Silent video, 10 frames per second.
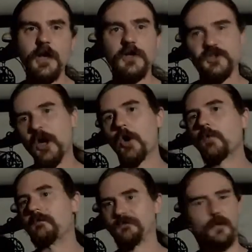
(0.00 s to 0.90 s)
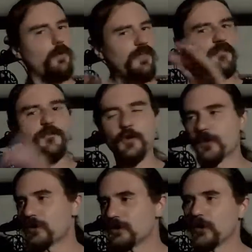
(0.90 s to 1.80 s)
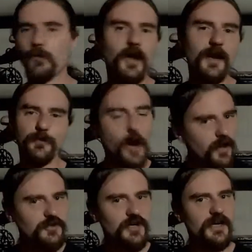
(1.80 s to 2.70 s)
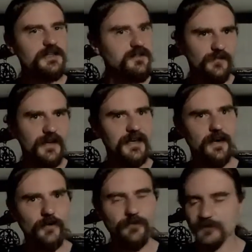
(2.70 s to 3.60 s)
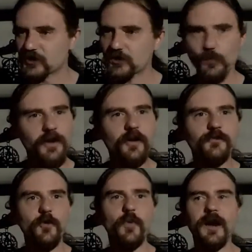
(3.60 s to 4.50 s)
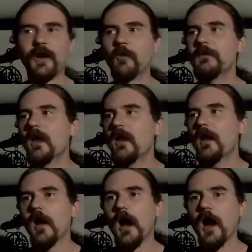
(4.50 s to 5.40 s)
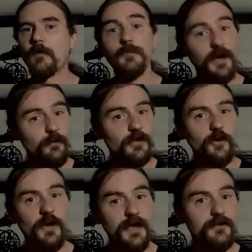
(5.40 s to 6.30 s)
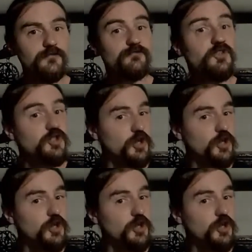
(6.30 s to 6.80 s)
So, without further ado, I apologize if I kind of just went on for a while, but I'm going to go ahead and